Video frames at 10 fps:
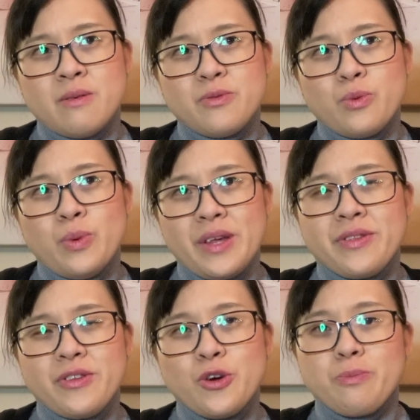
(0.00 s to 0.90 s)
with
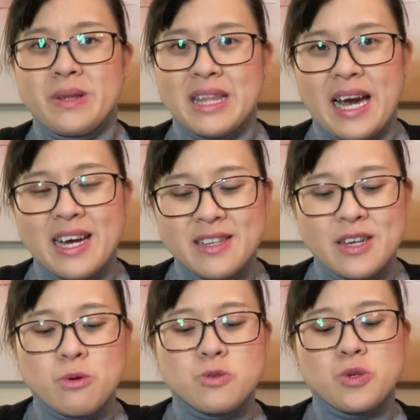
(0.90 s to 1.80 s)
your plan,
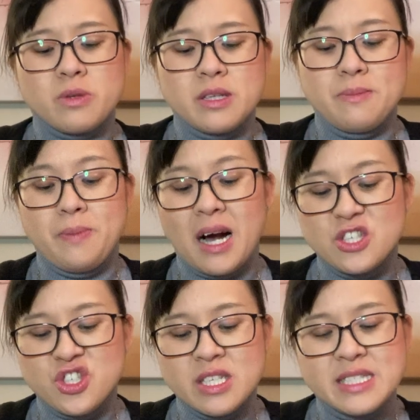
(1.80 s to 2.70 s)
and also the
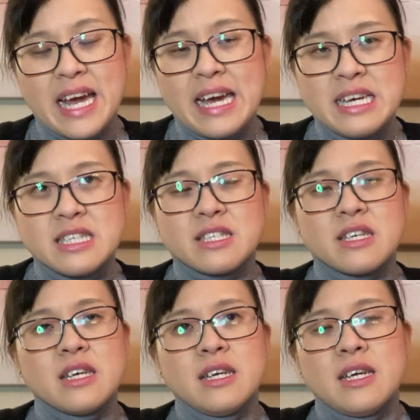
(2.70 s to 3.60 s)
departure date
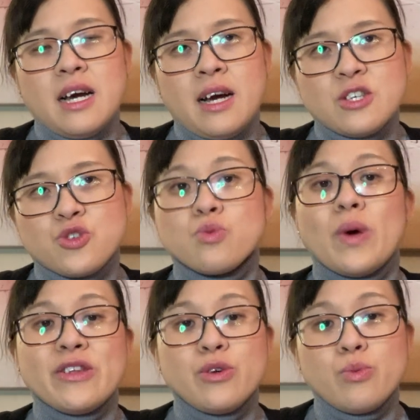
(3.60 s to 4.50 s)
as to
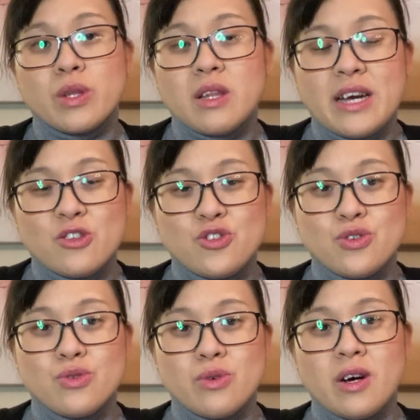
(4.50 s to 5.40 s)
when you would like
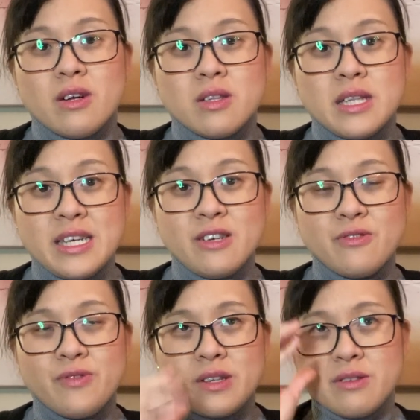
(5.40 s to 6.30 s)
to
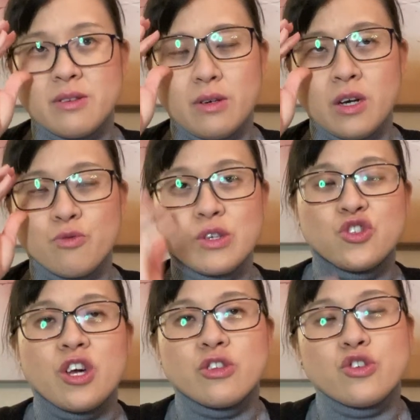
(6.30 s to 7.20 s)
leave and
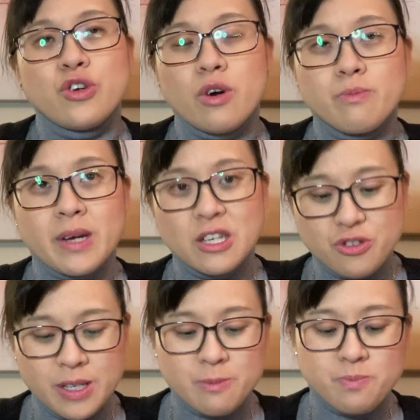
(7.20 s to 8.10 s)
return to your home
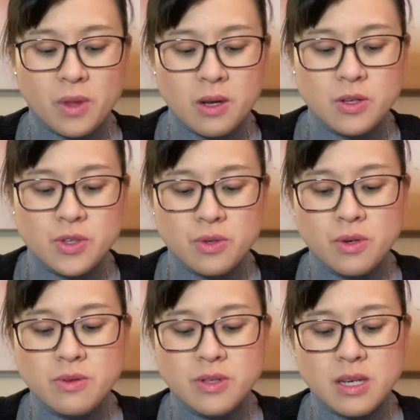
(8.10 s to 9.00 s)
country. So
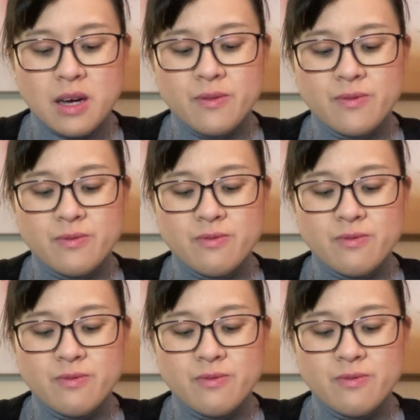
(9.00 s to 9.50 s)
those are